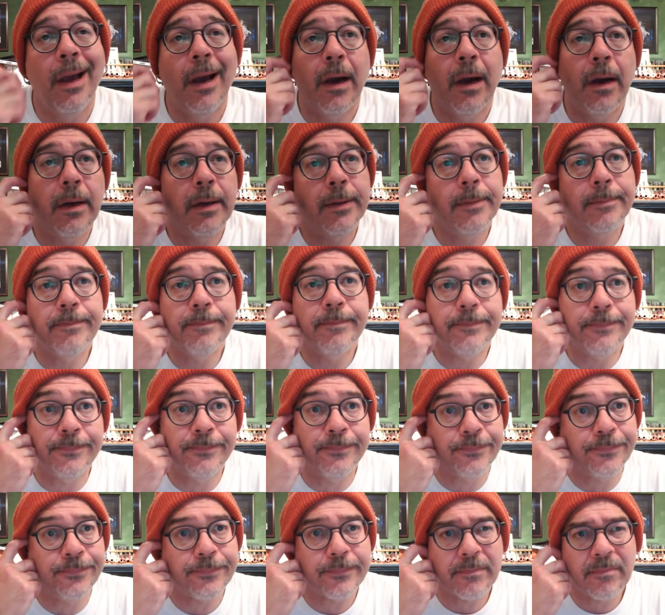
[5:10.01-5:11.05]
Um,
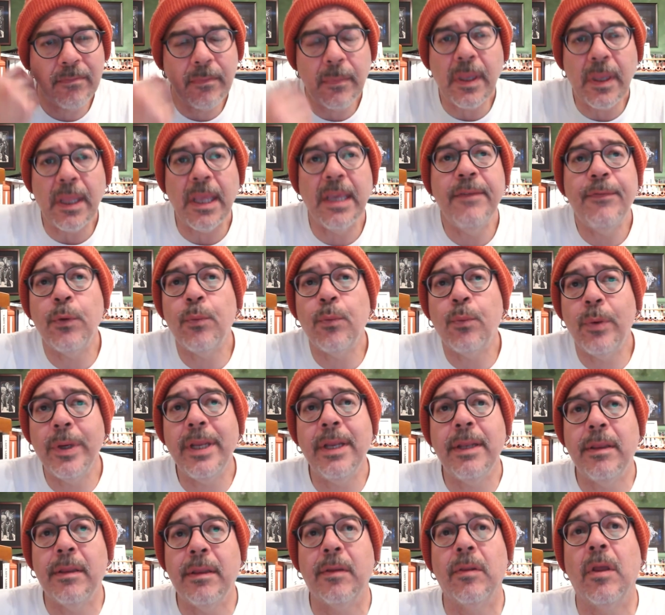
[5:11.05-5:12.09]
if you
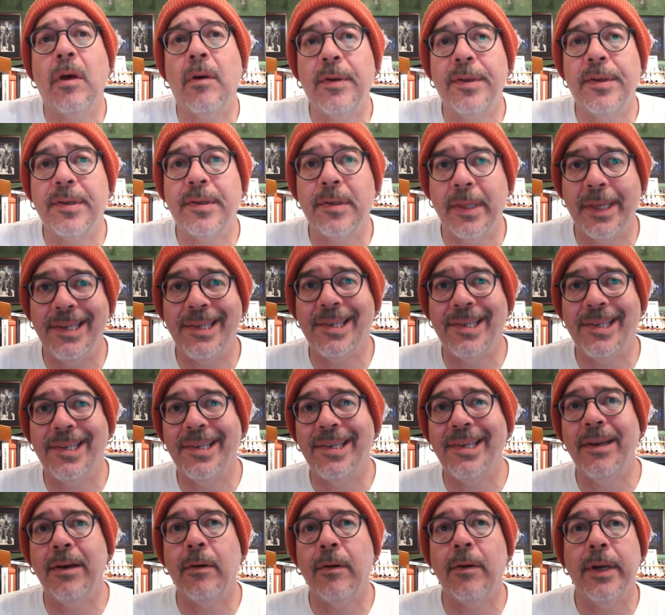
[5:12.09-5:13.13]
read the Lois Lane
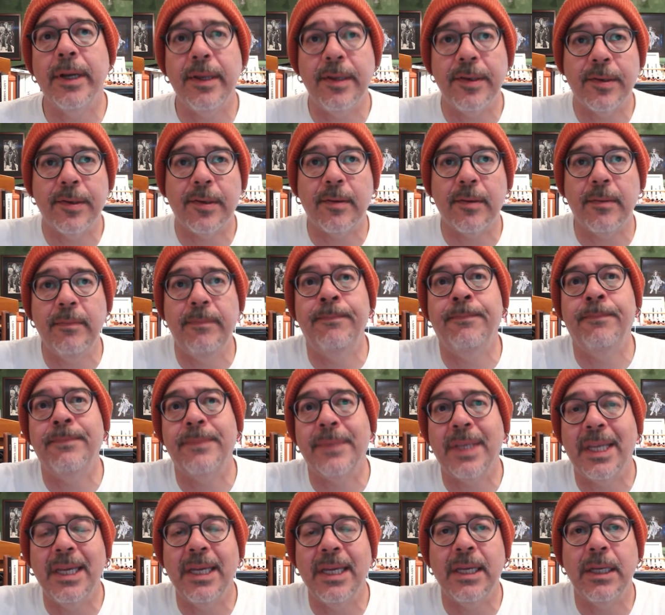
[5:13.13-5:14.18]
series,
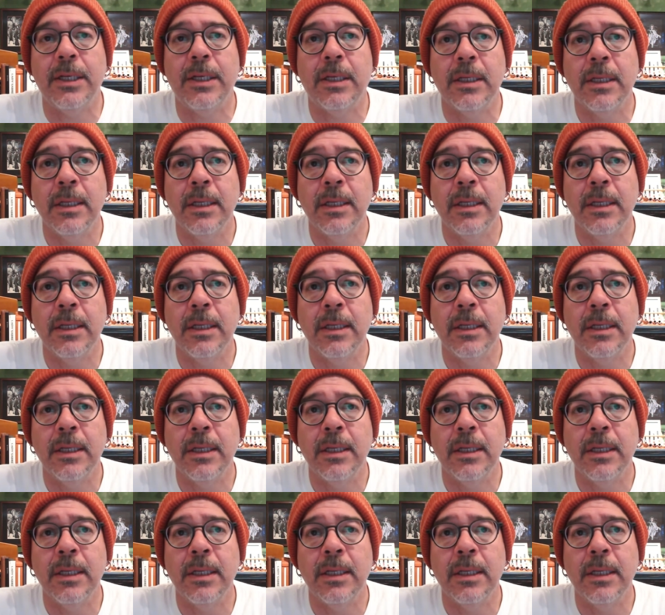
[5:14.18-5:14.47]
it,